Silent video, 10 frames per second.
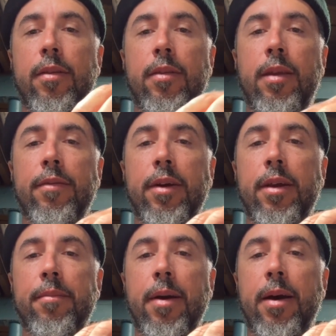Leave a
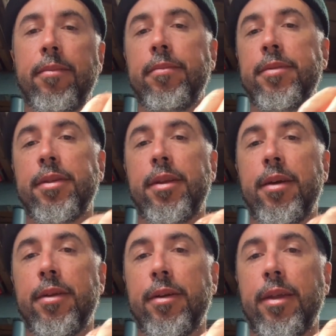good amount, just
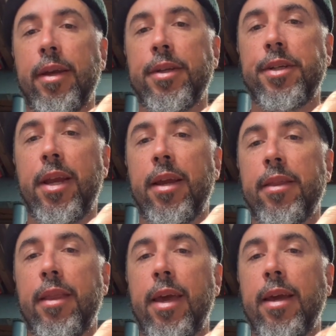another like
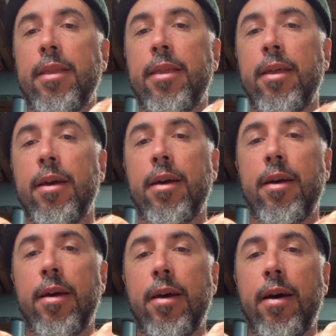shank length
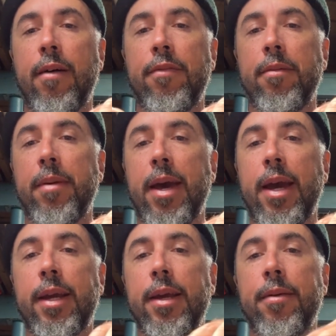off the back.